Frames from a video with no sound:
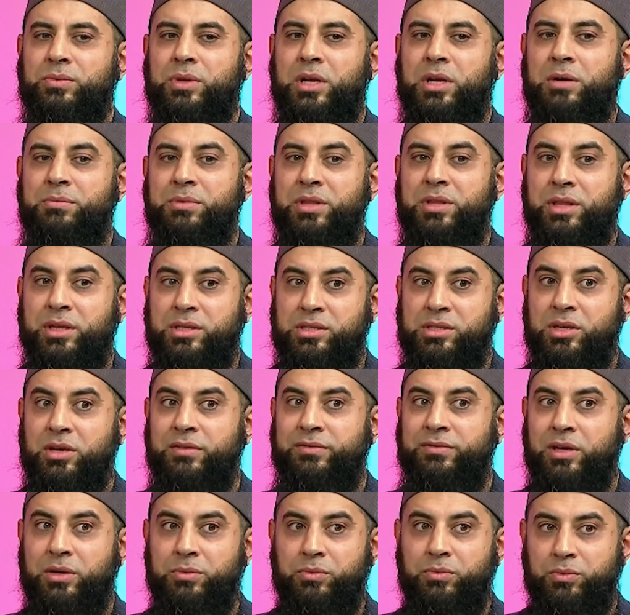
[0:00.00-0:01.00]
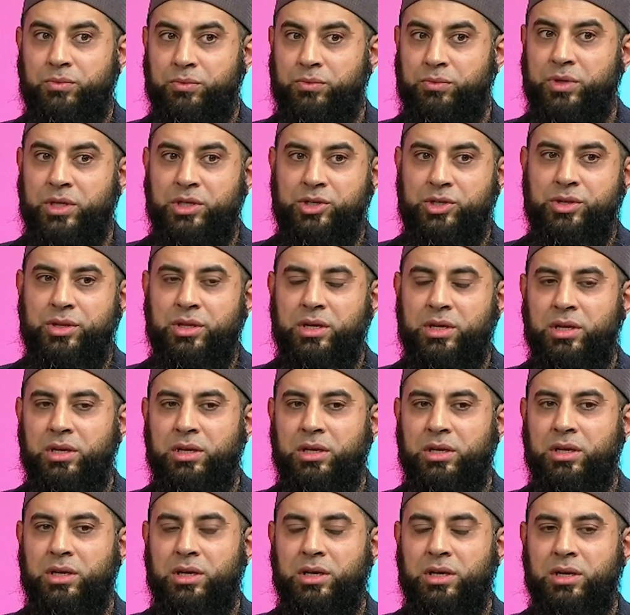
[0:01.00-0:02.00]
I mean, the survey, which
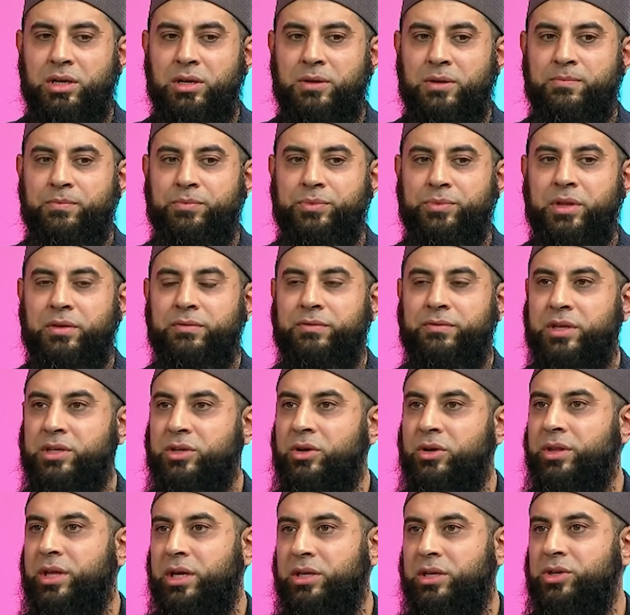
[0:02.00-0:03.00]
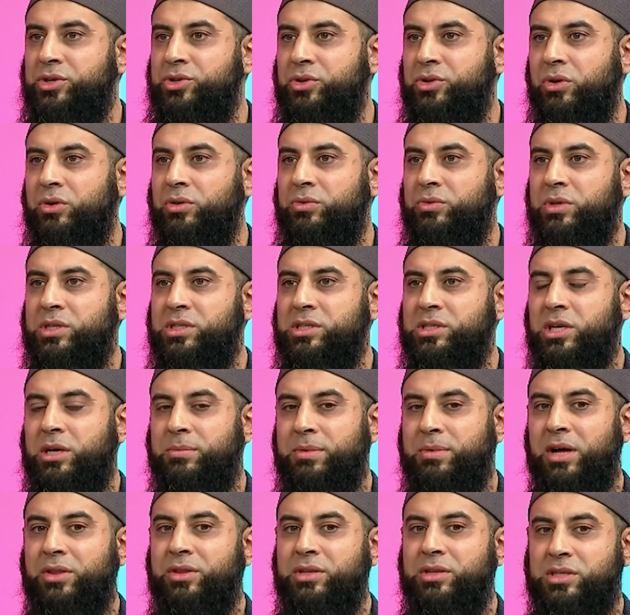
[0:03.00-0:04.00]
the video that you showed was
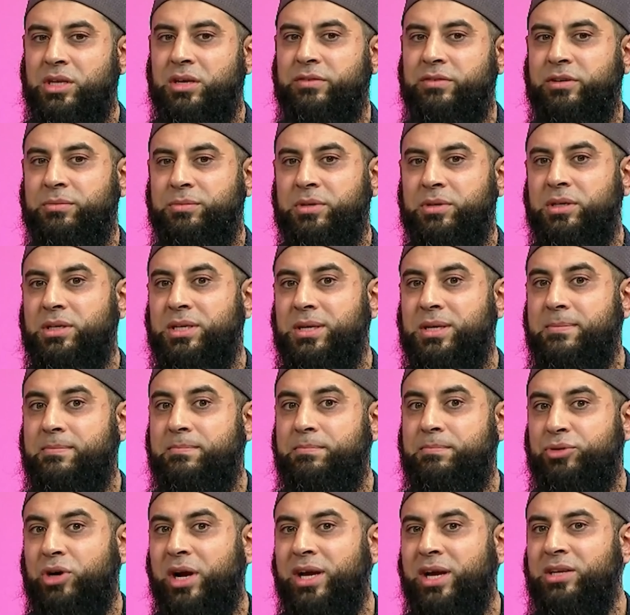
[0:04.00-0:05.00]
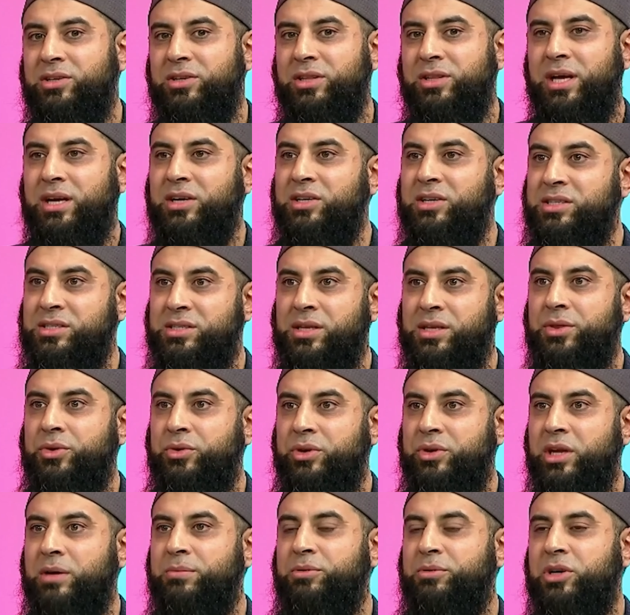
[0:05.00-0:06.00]
about the survey, but prior to that, because it's a
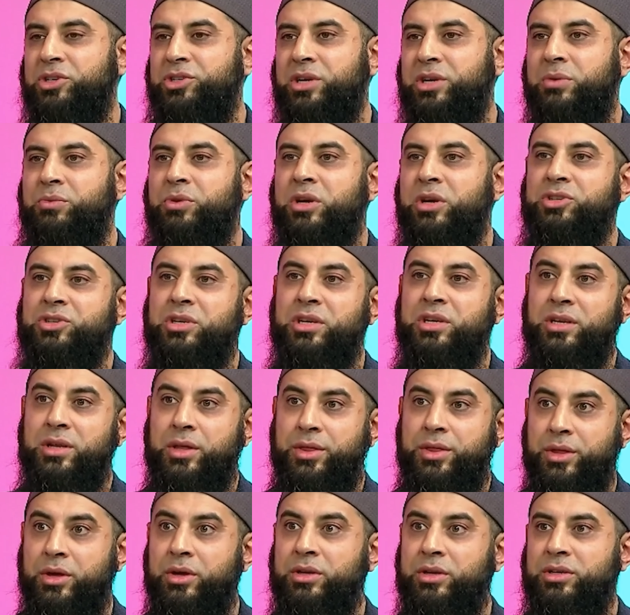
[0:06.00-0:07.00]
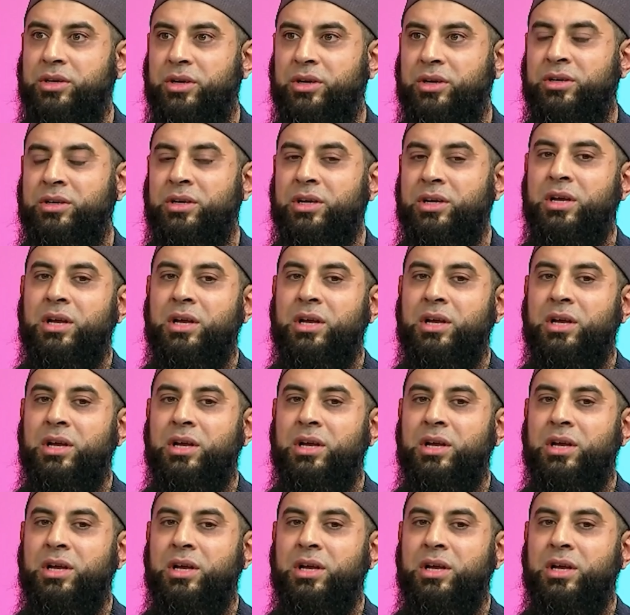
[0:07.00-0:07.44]
3-year project, we're actually in the 3rd year.